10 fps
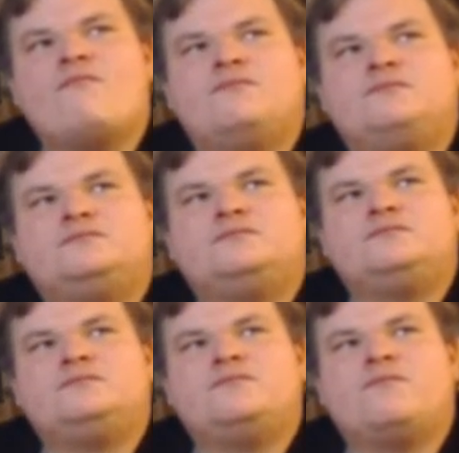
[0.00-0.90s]

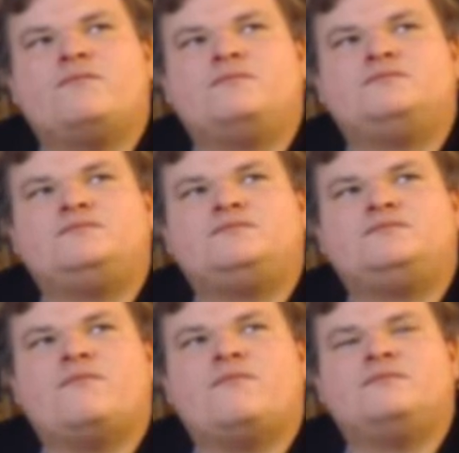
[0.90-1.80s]

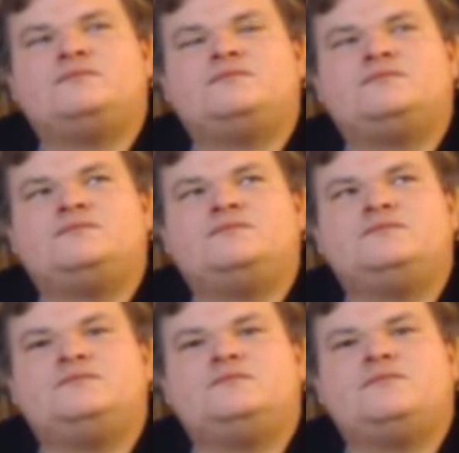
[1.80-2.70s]

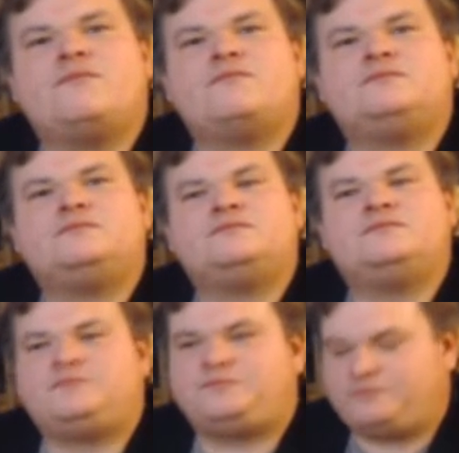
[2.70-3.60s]

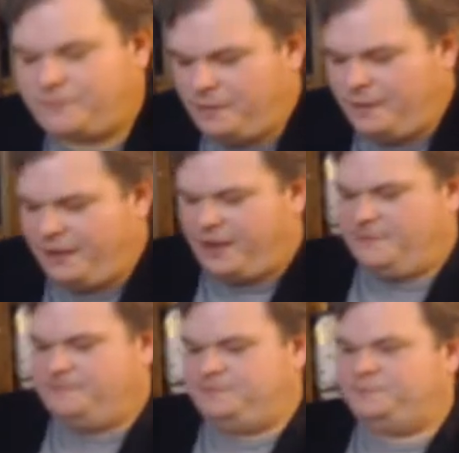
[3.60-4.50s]

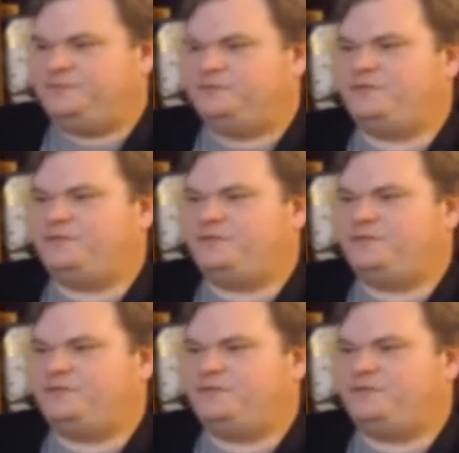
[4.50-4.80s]
No words are spoken by the person on screen.